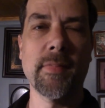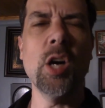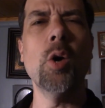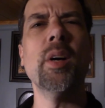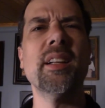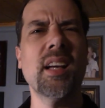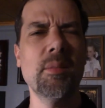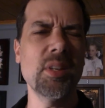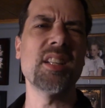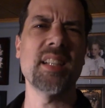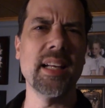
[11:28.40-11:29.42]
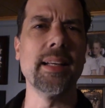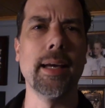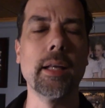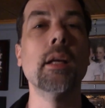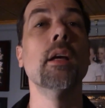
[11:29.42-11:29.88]
Oh, and I'm going to say it
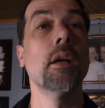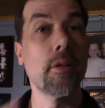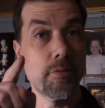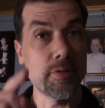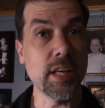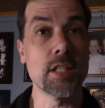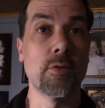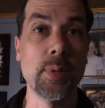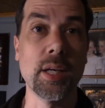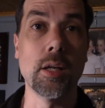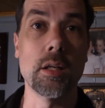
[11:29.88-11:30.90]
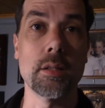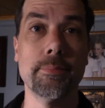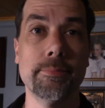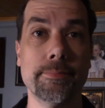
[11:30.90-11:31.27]
again. Thanks for being awesome.